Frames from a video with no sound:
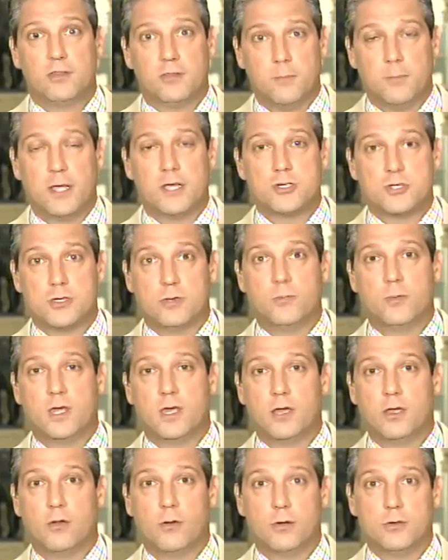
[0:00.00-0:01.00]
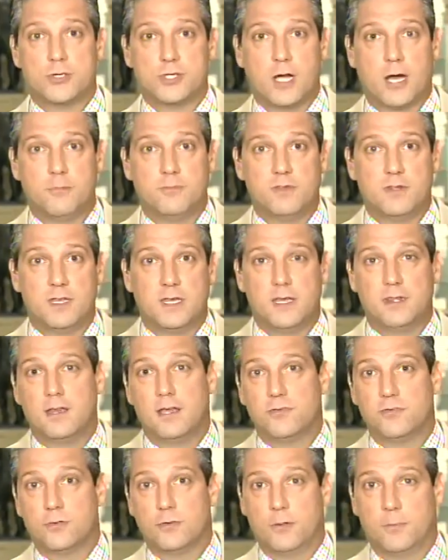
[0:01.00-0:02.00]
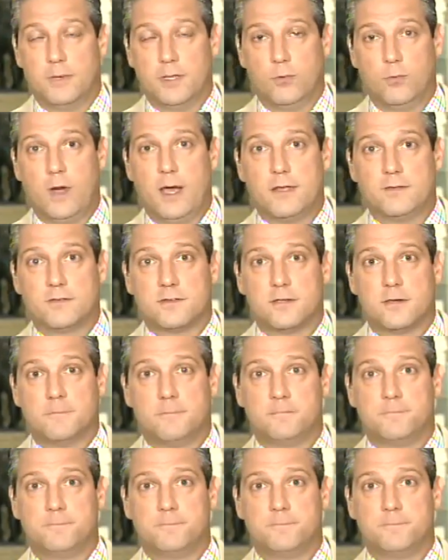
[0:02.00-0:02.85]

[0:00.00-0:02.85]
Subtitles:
to make sure that we can grow jobs in the industrial Midwest.